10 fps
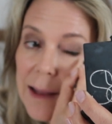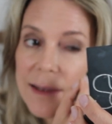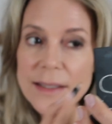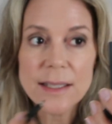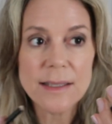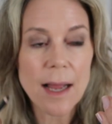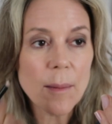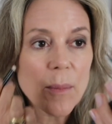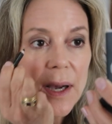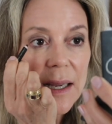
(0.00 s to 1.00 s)
It does
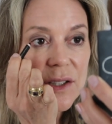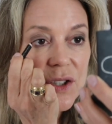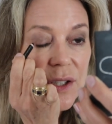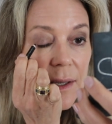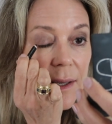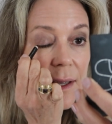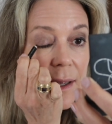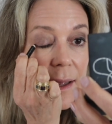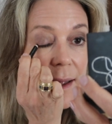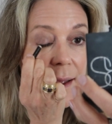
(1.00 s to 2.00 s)
not budge,
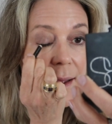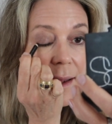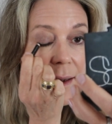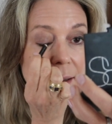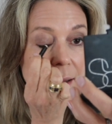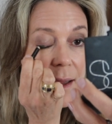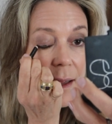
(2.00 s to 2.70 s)
and